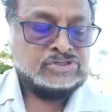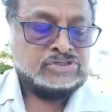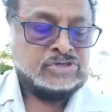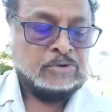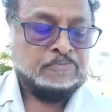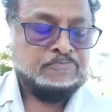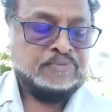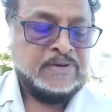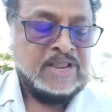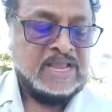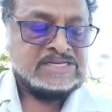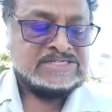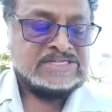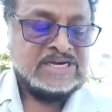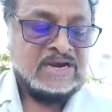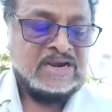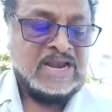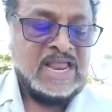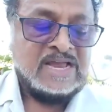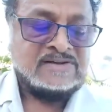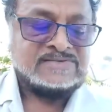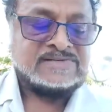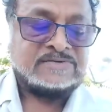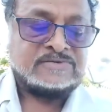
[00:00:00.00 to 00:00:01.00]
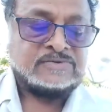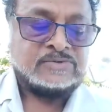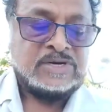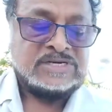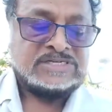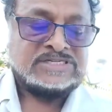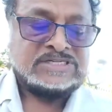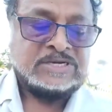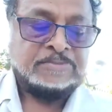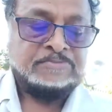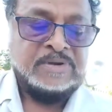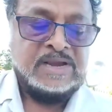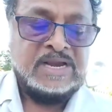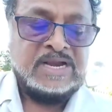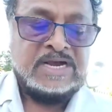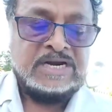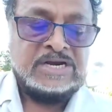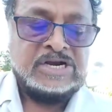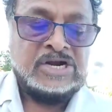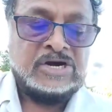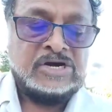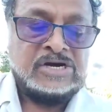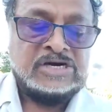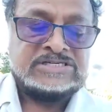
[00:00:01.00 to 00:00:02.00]
to place their lives at risk. Being a
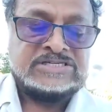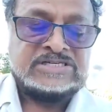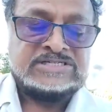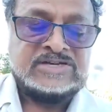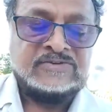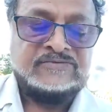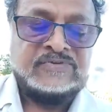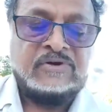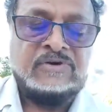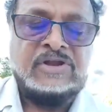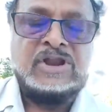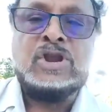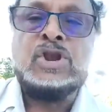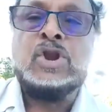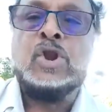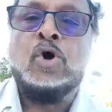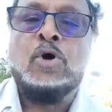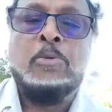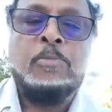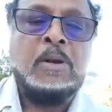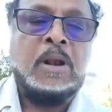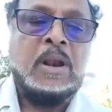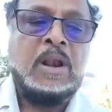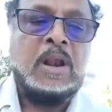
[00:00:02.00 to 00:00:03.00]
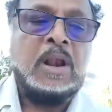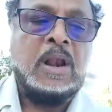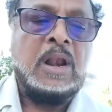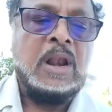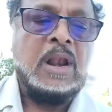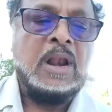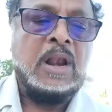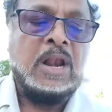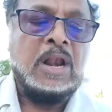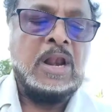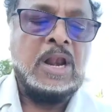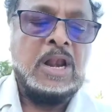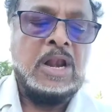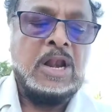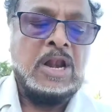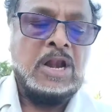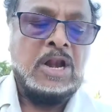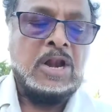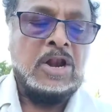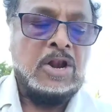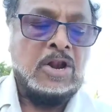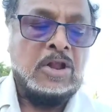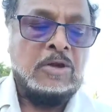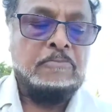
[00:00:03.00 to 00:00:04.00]
nurse is a very noble
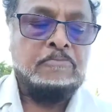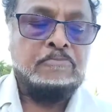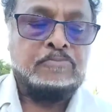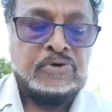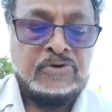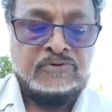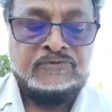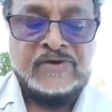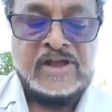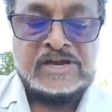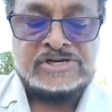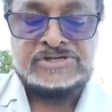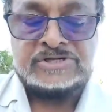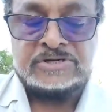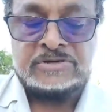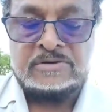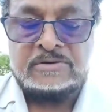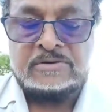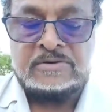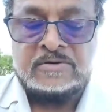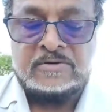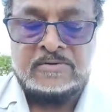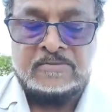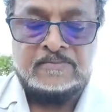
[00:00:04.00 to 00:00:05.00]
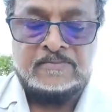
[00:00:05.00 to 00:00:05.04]
profession.